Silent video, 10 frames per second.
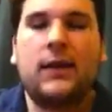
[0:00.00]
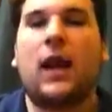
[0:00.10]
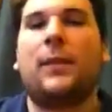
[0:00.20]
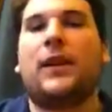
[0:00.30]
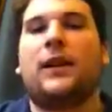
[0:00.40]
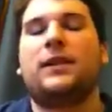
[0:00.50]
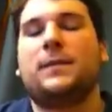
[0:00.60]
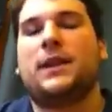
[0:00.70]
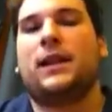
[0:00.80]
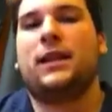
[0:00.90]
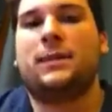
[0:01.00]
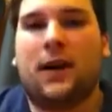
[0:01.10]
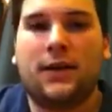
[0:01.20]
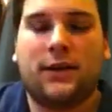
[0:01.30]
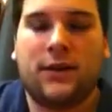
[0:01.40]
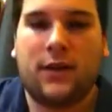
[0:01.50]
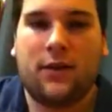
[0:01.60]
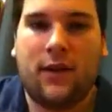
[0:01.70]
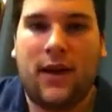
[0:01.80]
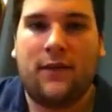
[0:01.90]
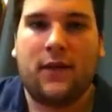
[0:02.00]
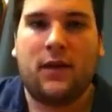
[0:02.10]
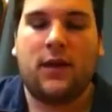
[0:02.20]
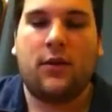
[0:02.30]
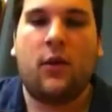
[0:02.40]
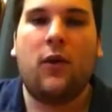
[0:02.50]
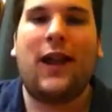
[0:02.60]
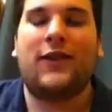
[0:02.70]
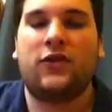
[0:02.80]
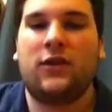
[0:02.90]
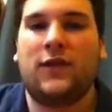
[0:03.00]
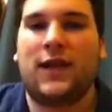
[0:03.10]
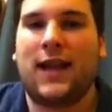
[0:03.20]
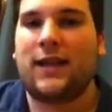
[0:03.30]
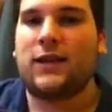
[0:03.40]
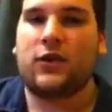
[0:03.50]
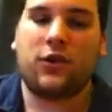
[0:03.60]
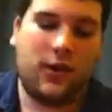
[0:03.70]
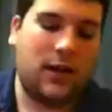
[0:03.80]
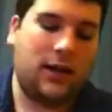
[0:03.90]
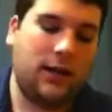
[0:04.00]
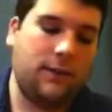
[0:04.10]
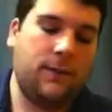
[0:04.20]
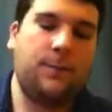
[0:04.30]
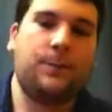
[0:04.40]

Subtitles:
Now, because I'm sending these monsters to the grave, and the whole engine of the deck is Naturia Cliff,